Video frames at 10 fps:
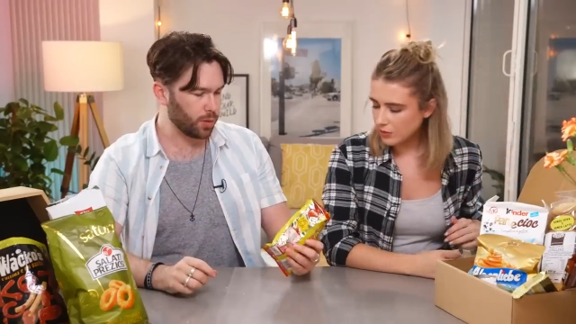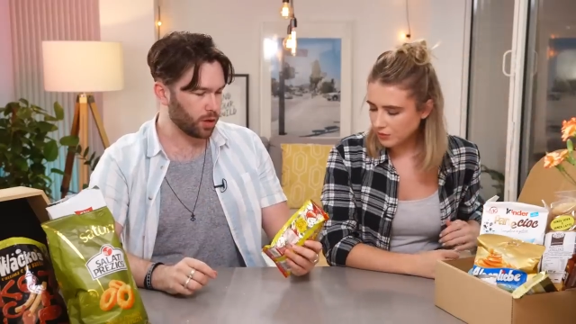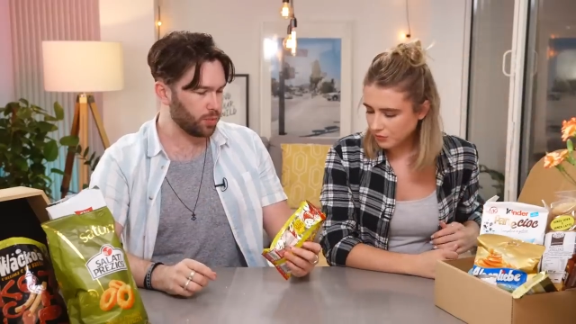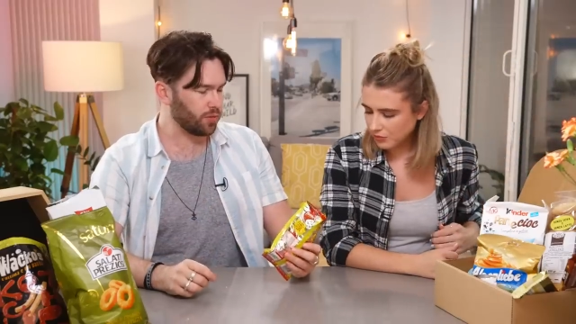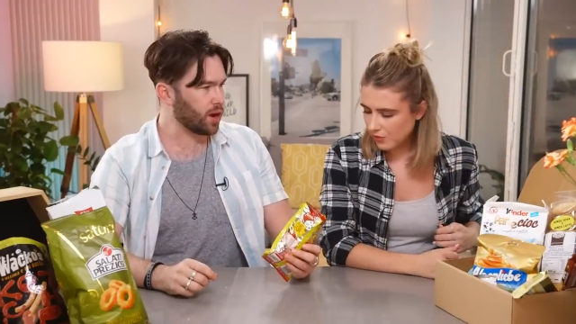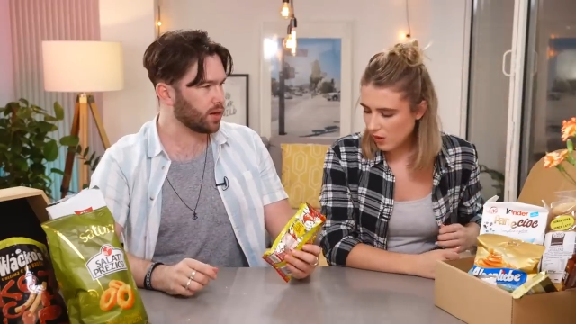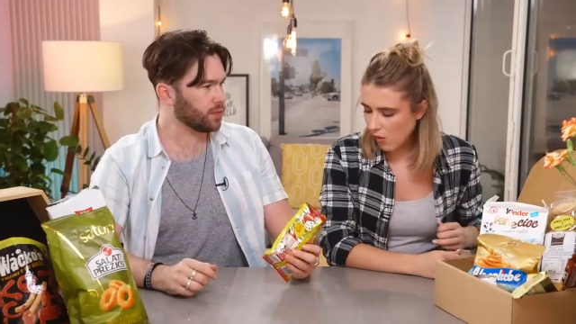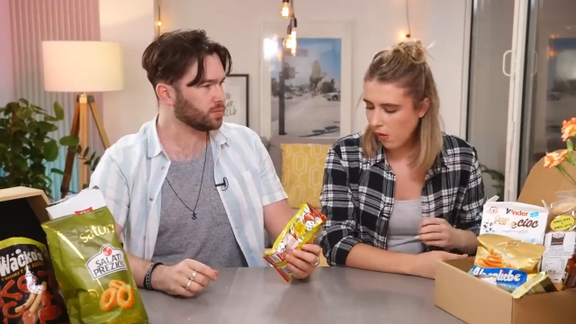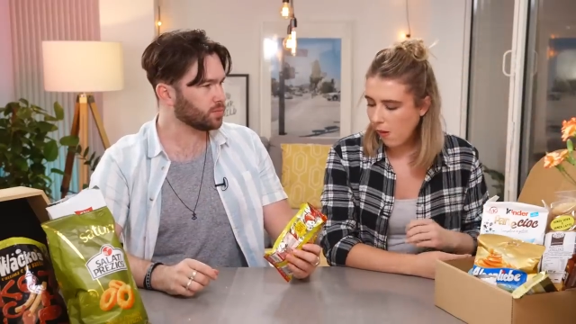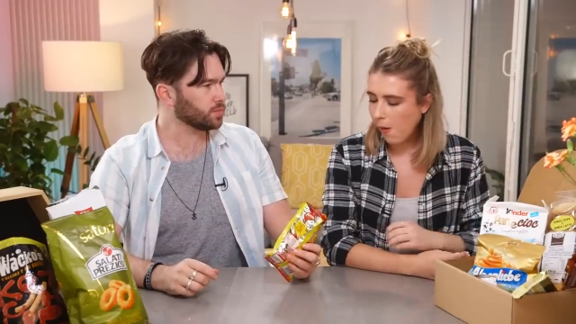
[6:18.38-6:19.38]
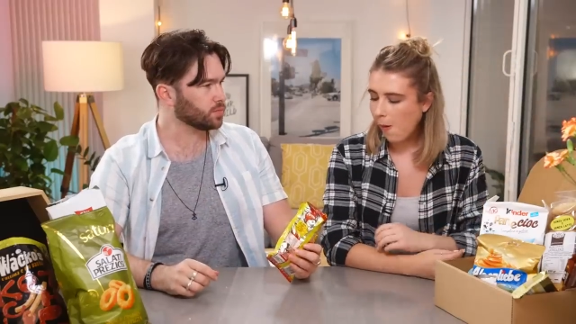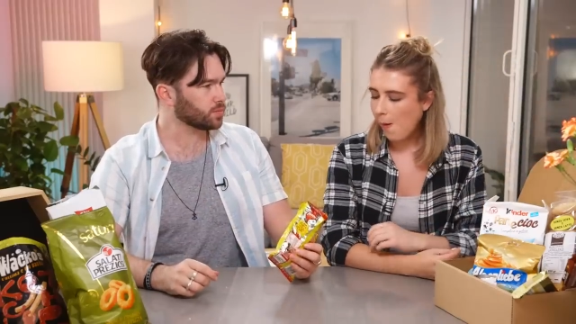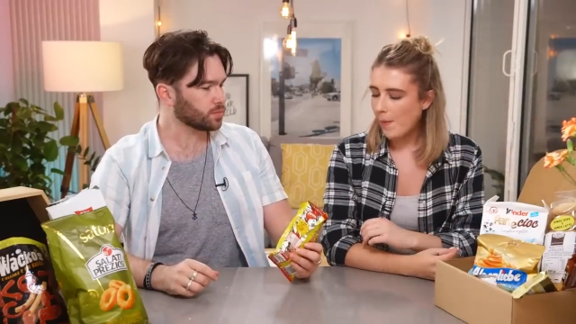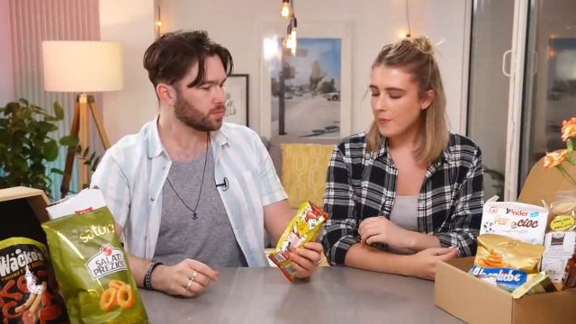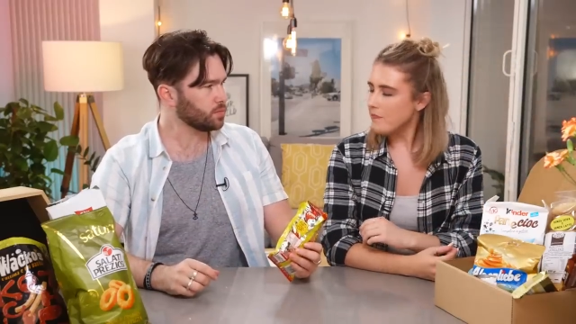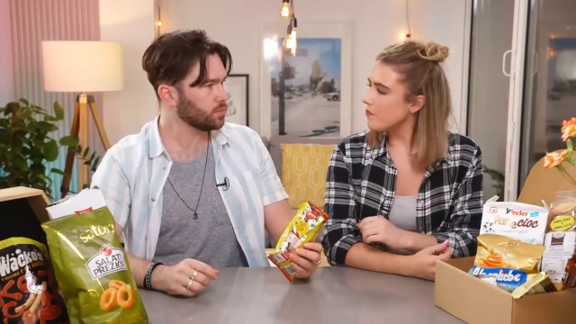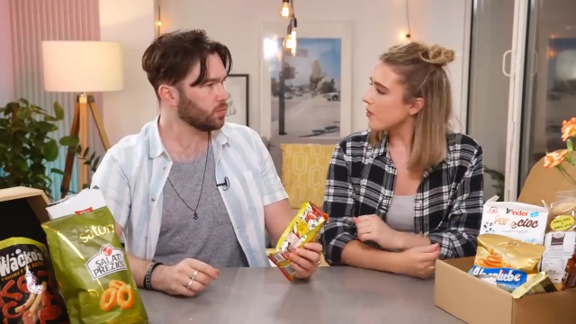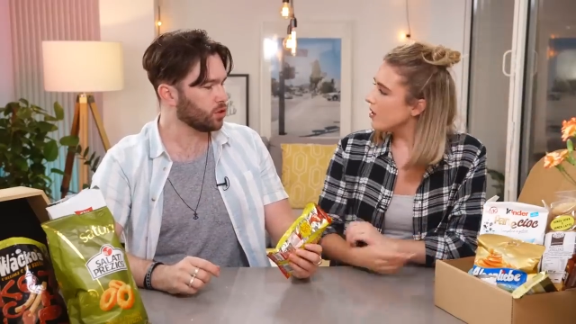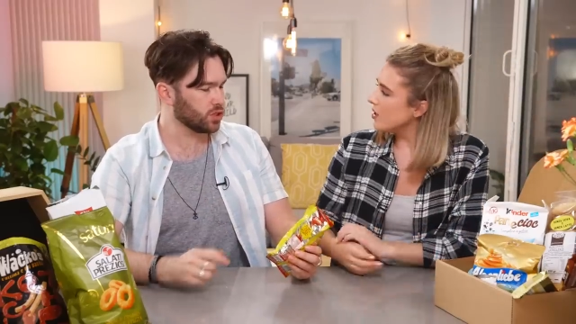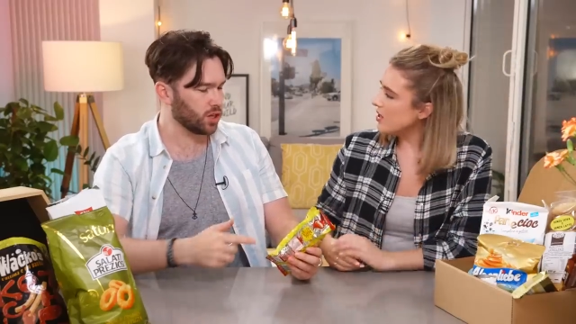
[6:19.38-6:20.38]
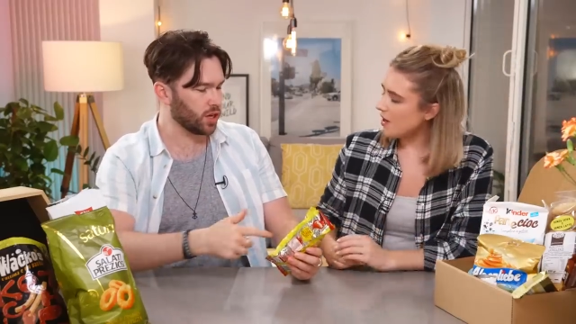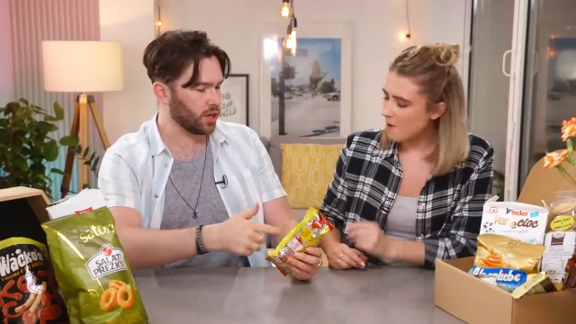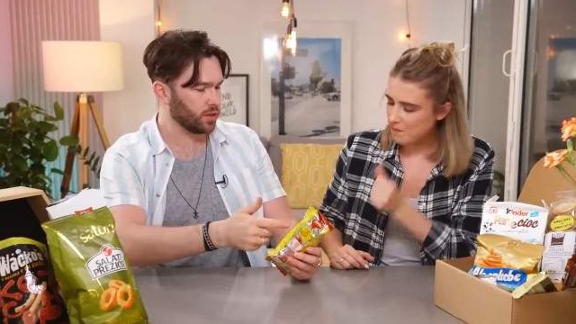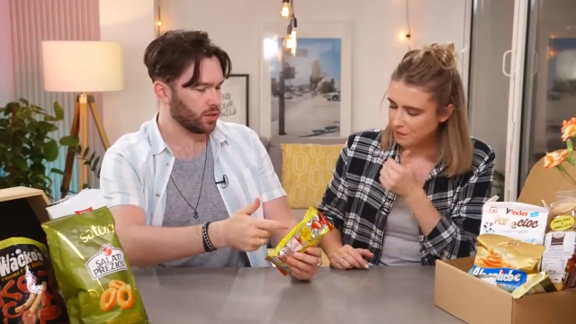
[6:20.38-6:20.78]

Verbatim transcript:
Speaker 1: they were going to be red. Because of the...